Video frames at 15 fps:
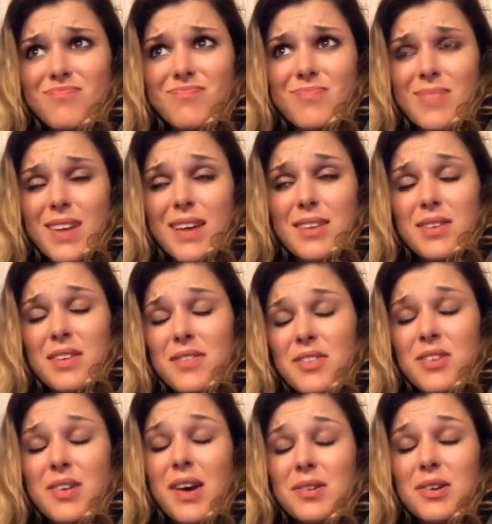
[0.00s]
I don't even
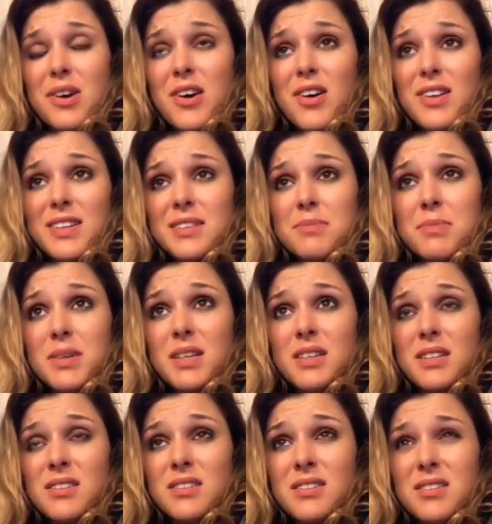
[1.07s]
know how to call it, but
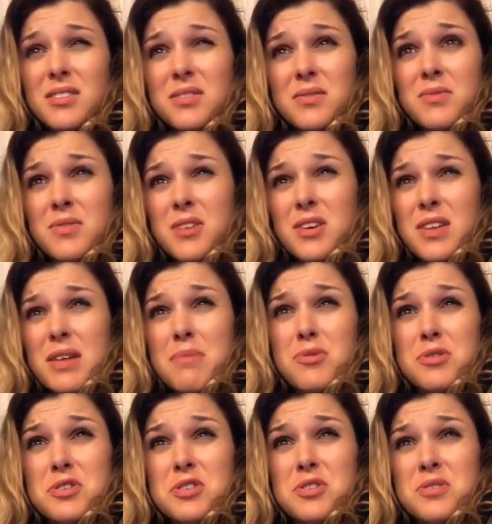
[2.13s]

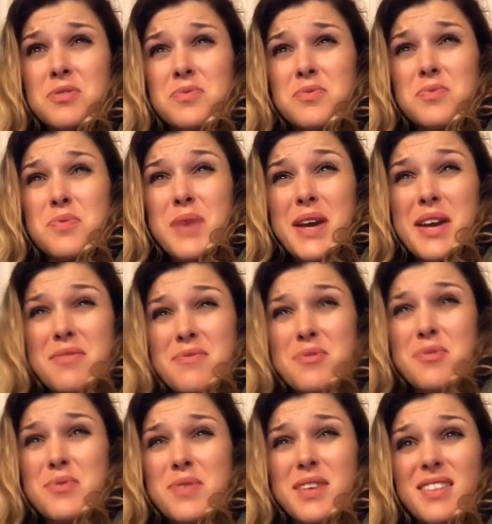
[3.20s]
collaboration way of
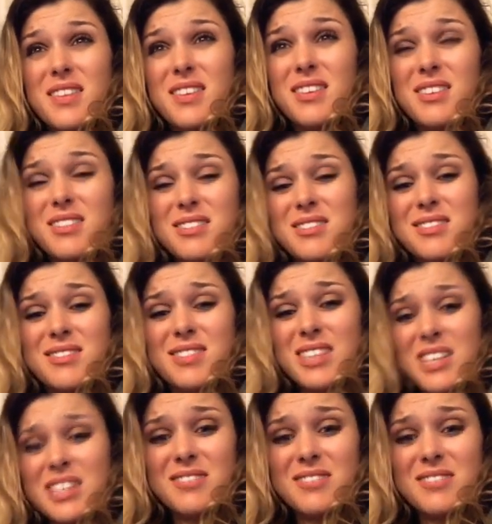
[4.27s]
doing things, like